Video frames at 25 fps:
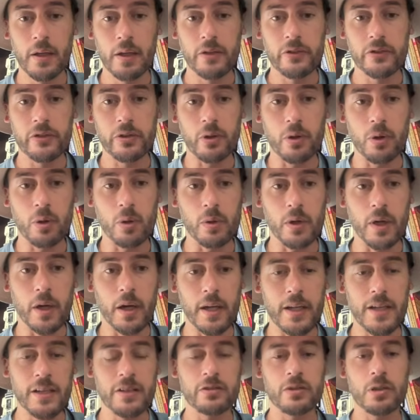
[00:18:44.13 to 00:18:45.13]
So
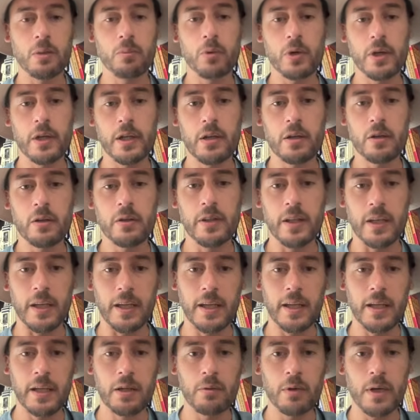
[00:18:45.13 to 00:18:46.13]
he's somewhere here in the
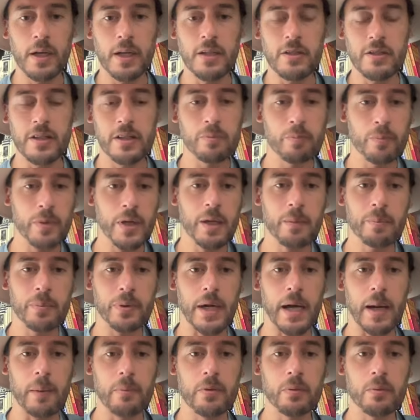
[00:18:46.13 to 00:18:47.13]
king range. His big
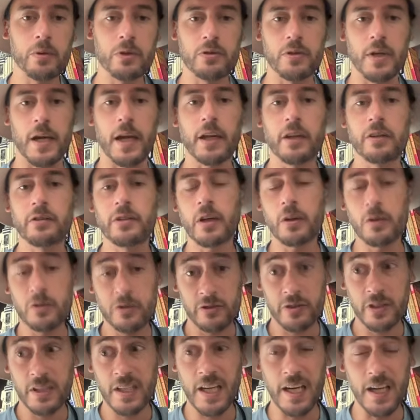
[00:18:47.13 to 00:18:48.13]
problem with Dragon's Tower is
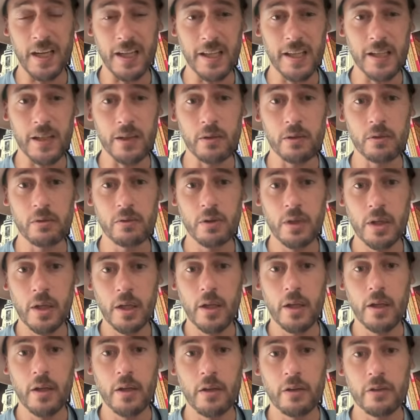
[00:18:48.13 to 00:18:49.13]
just he can't heal.
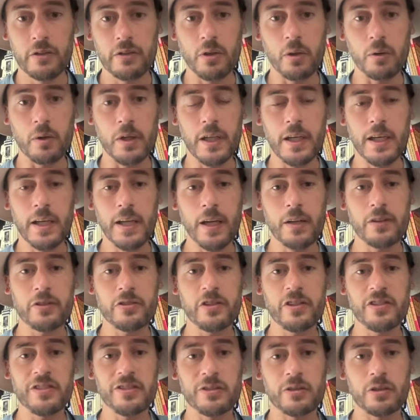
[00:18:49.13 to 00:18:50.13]
So he has
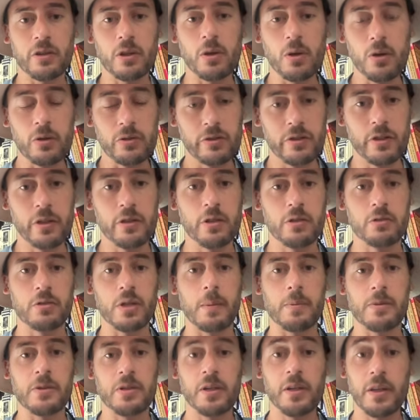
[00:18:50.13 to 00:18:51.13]
the slows and the
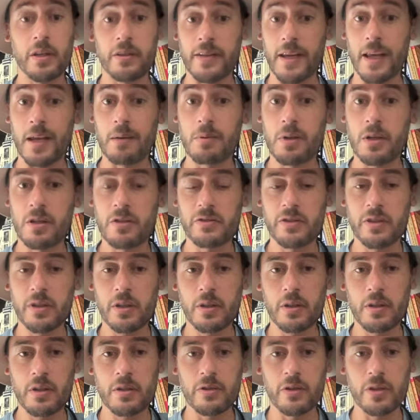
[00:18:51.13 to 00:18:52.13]
disruption and the damage
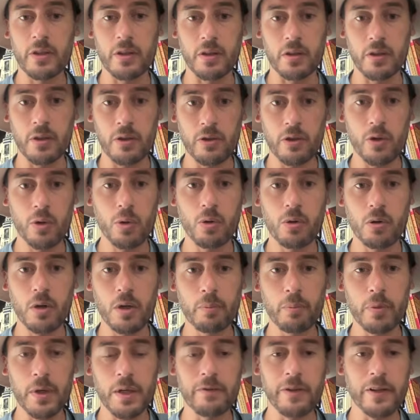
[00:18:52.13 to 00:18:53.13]
to clear the
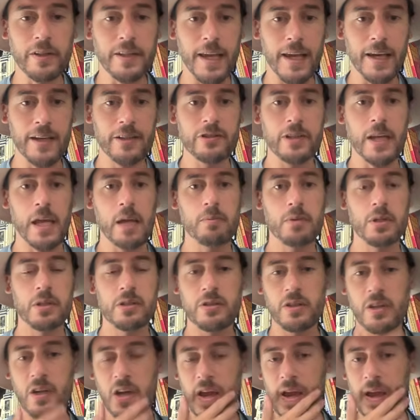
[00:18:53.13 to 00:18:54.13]
horde, but if he takes
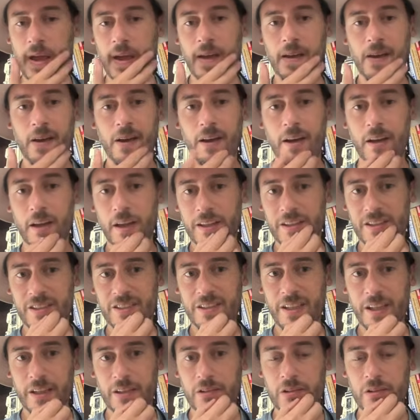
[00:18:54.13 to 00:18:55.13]
damage, it
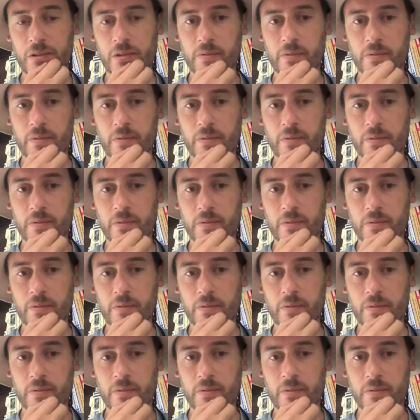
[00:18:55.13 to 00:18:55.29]
sticks.